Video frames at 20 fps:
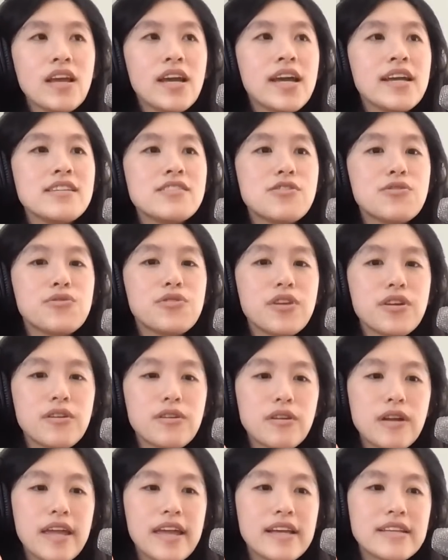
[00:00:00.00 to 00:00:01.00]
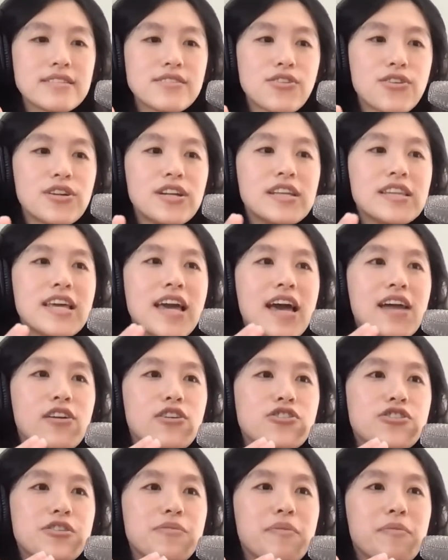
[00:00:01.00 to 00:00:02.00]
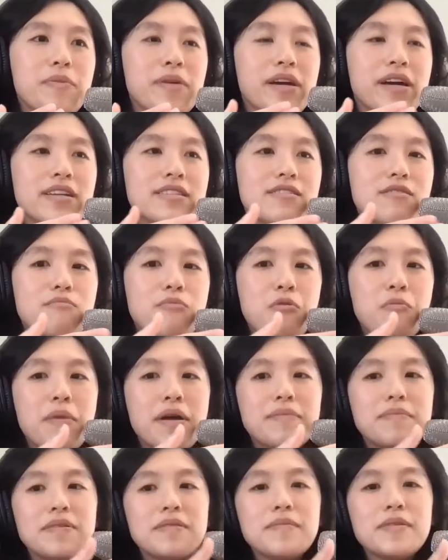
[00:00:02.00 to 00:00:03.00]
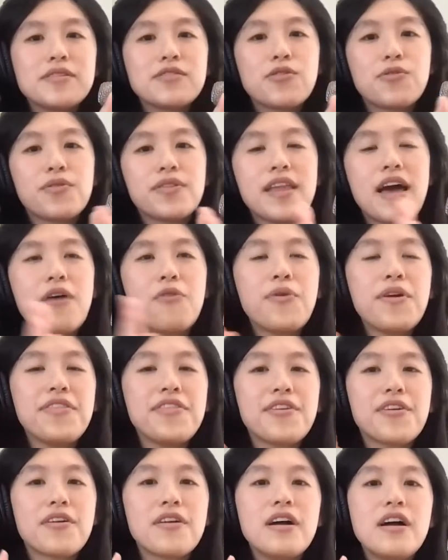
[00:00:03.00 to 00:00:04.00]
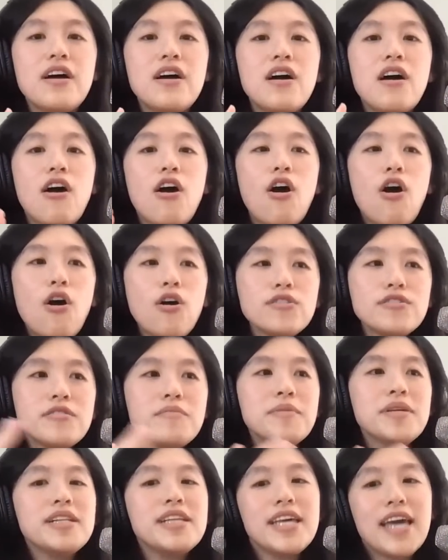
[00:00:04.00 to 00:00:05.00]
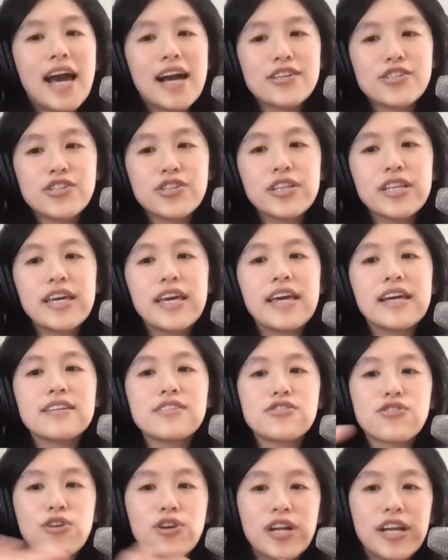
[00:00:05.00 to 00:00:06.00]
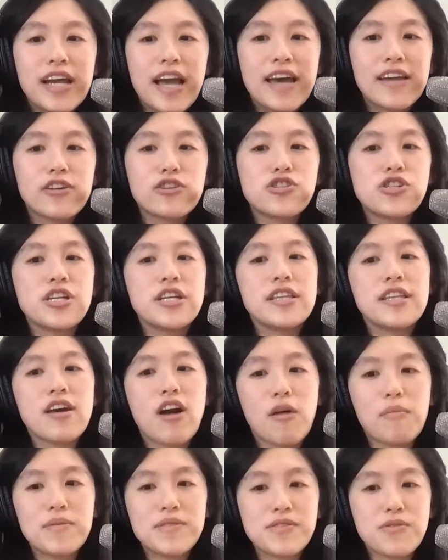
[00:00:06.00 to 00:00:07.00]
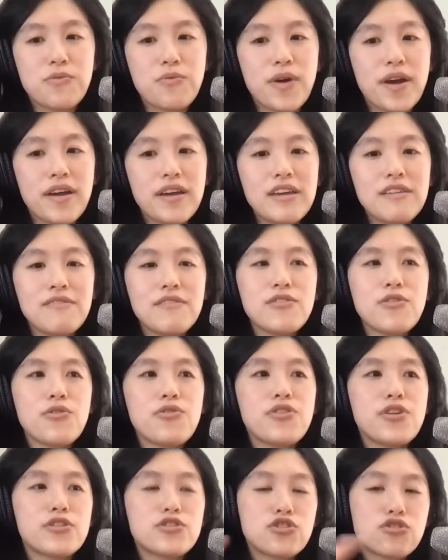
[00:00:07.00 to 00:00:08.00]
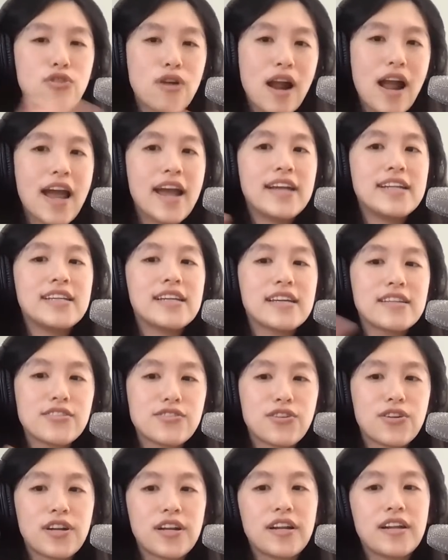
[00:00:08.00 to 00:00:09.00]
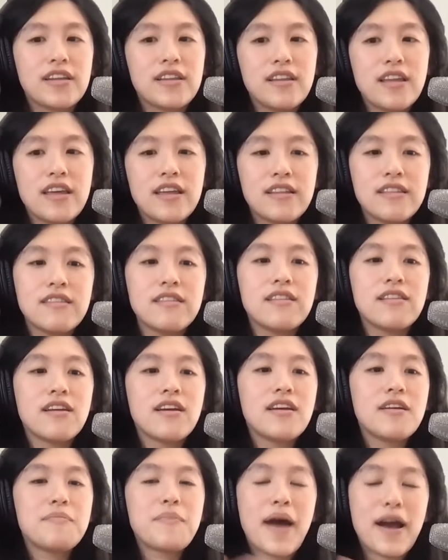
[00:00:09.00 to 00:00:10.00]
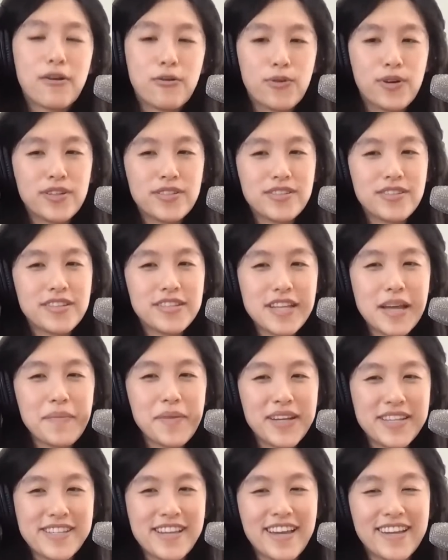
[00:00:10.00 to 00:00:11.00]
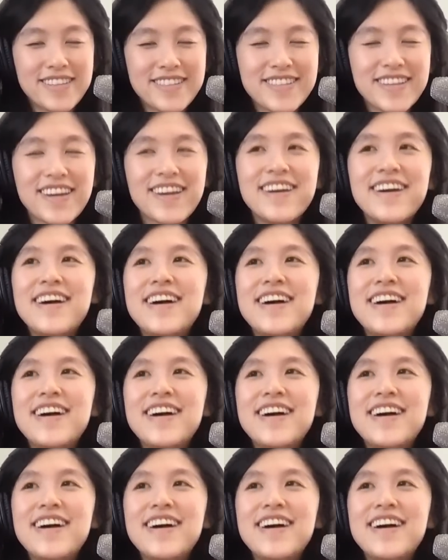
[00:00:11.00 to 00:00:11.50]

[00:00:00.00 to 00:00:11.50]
Okay, so they're exerting the energy, but because the momentum is going that way, they're ultimately actually exerting energy in the opposite way, even though they're trying to exert it in backwards. Does that make sense?